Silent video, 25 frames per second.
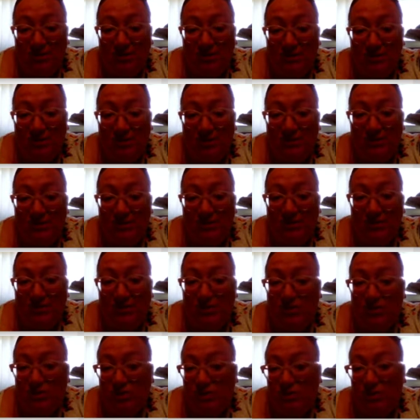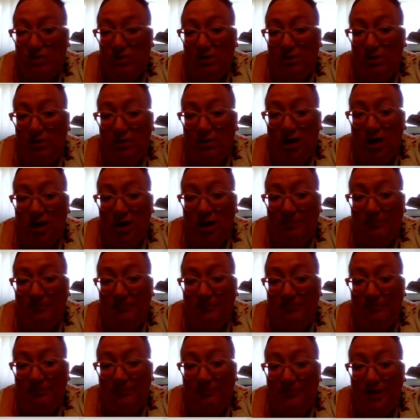species into
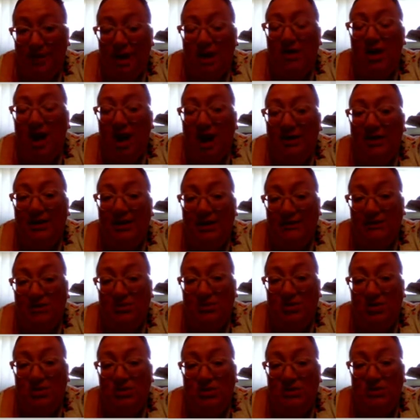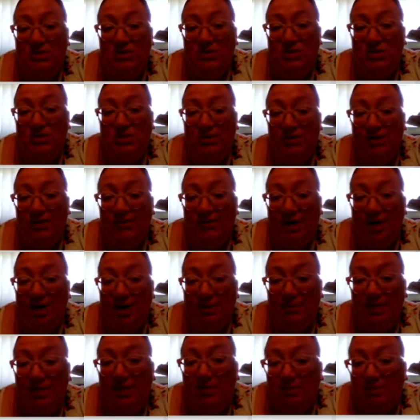a non-native species into an
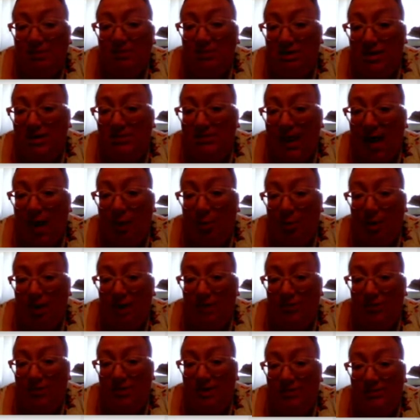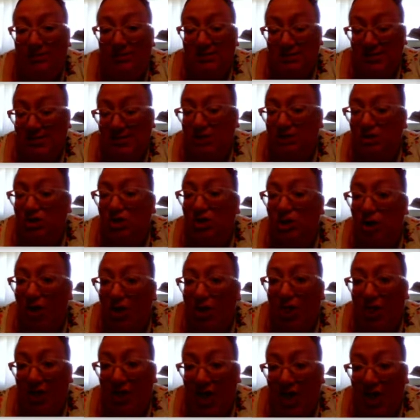environment does outweigh the risks, that it's a good
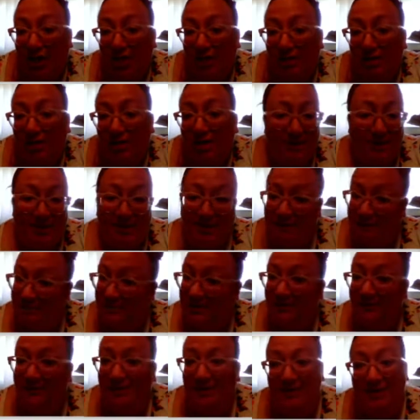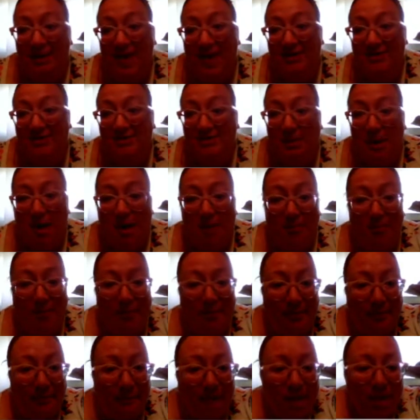thing. Let's see if he backs it up.
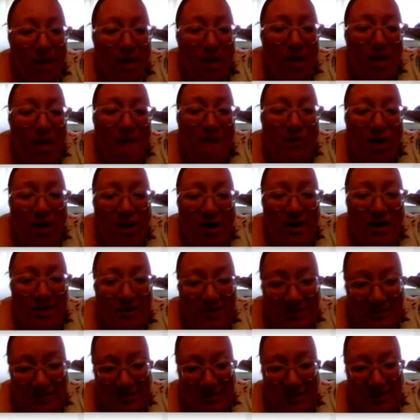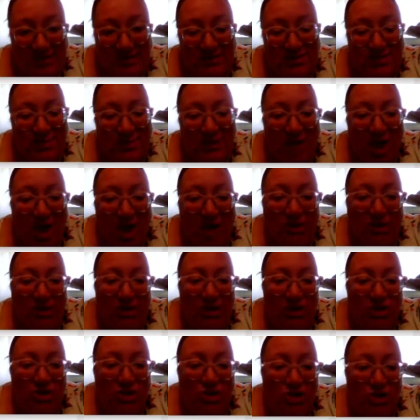For instance, without the
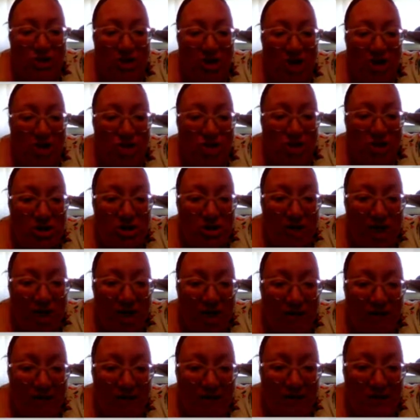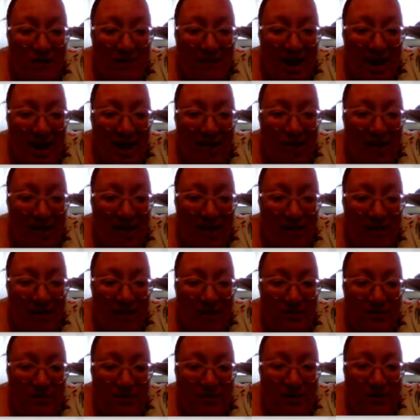introduction of
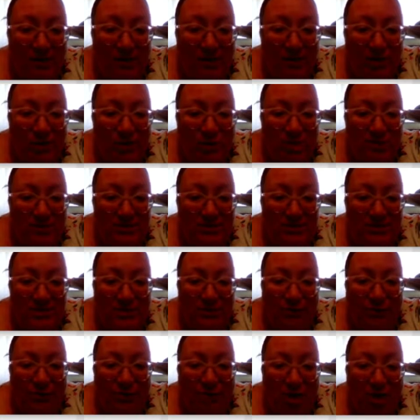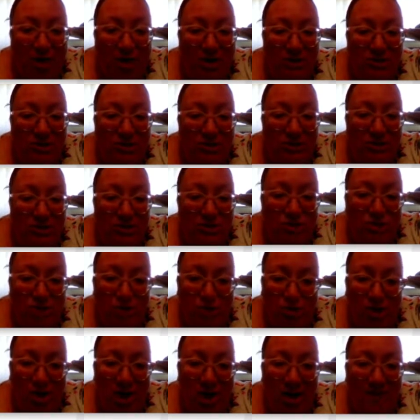Vidalia beetles in Florida's citrus
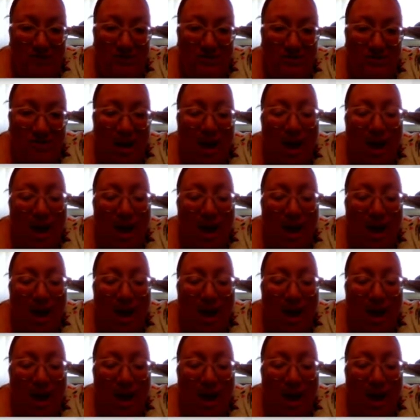crops,